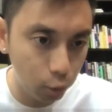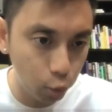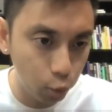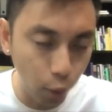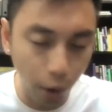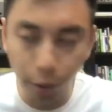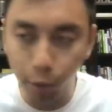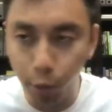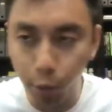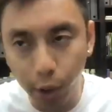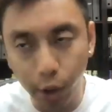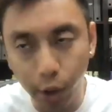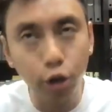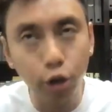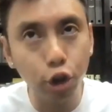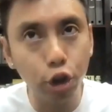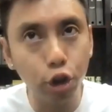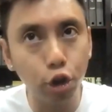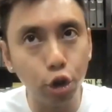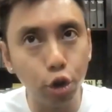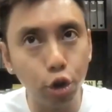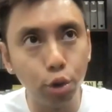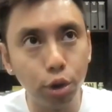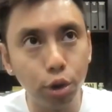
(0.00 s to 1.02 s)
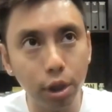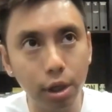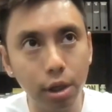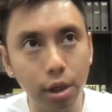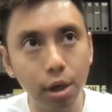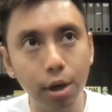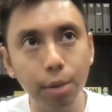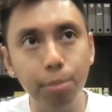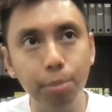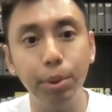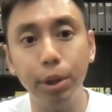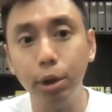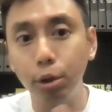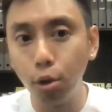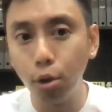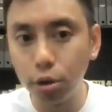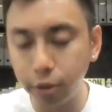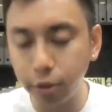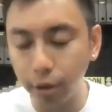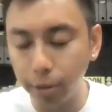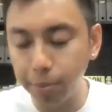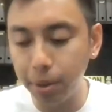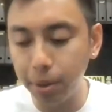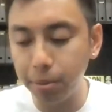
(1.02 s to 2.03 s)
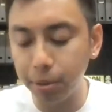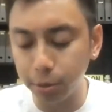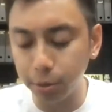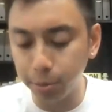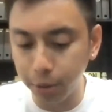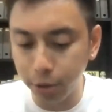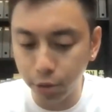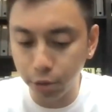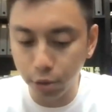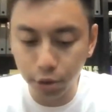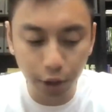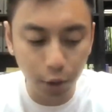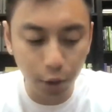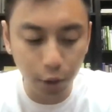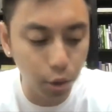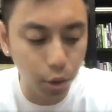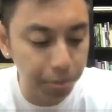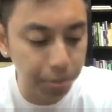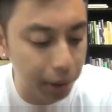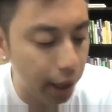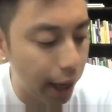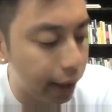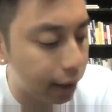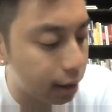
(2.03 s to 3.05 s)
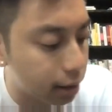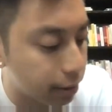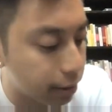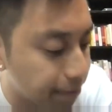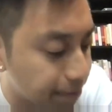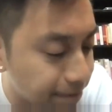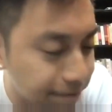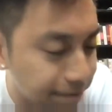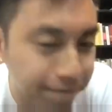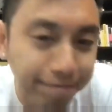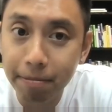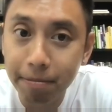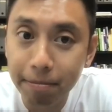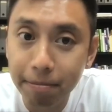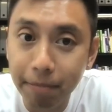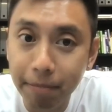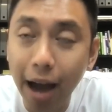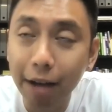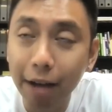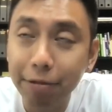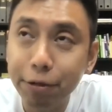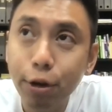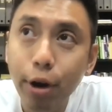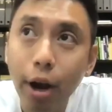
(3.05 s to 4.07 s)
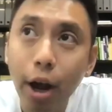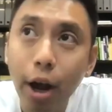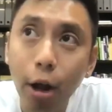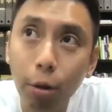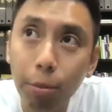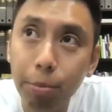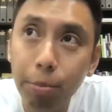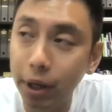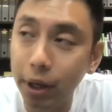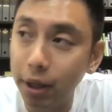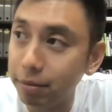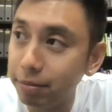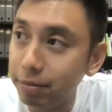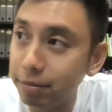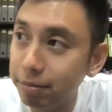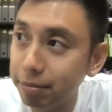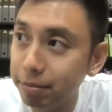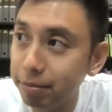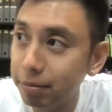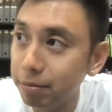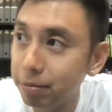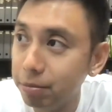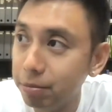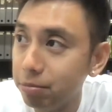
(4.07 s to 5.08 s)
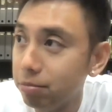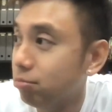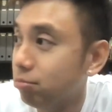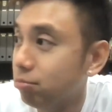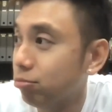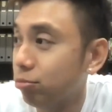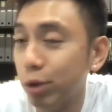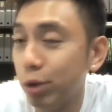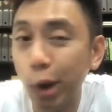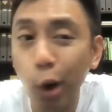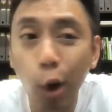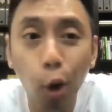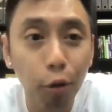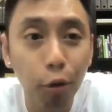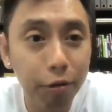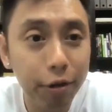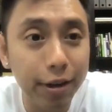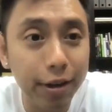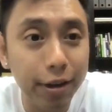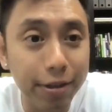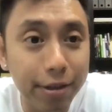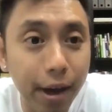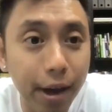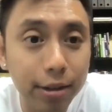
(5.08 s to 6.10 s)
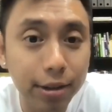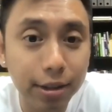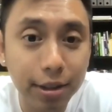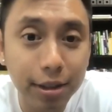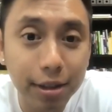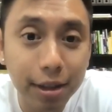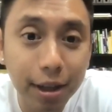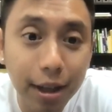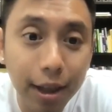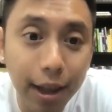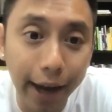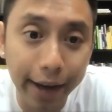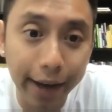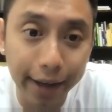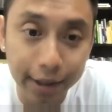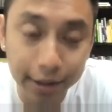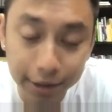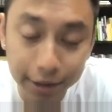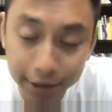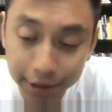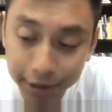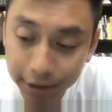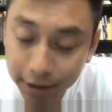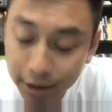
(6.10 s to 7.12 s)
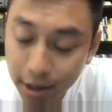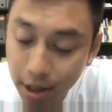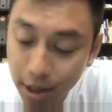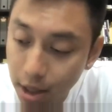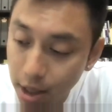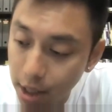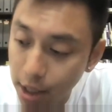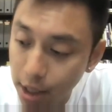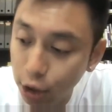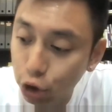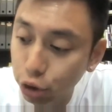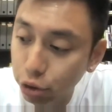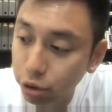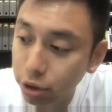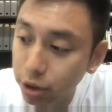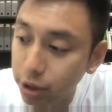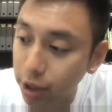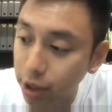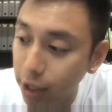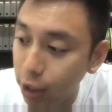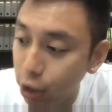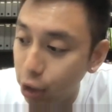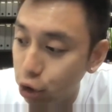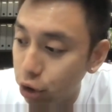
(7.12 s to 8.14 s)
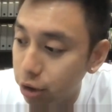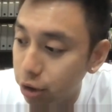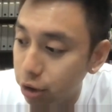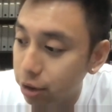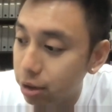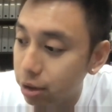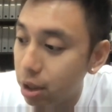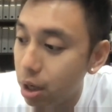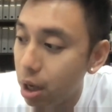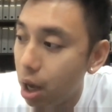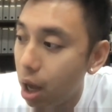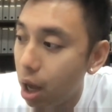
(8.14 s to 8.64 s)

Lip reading: where we're not just using B-rolls for the purpose of B-rolls? It would be like, after helping over a dozen clients, insurance agents,